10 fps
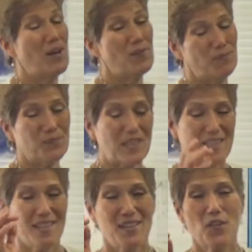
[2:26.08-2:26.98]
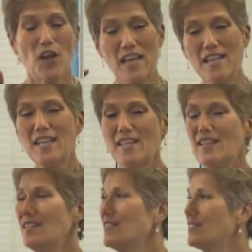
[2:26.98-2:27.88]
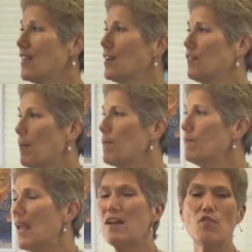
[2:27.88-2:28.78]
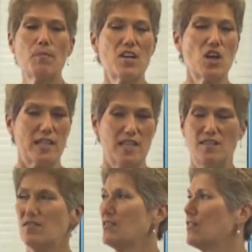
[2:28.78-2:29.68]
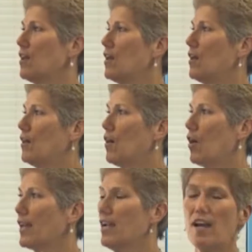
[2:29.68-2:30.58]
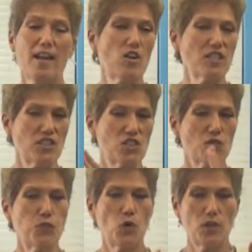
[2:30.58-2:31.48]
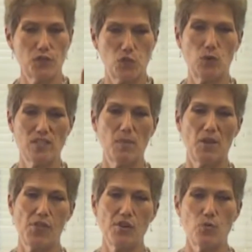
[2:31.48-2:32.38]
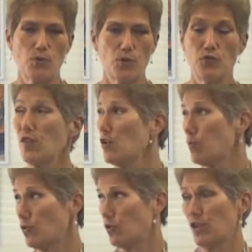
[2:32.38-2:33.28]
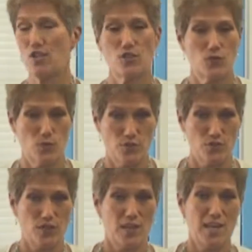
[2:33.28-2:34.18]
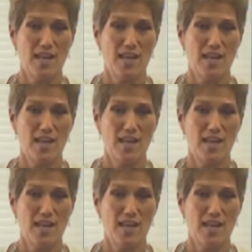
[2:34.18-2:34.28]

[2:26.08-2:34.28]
well, Indians, Native Americans, heritage is full of stories about thunderbirds. Thunderbirds are pterosaurs.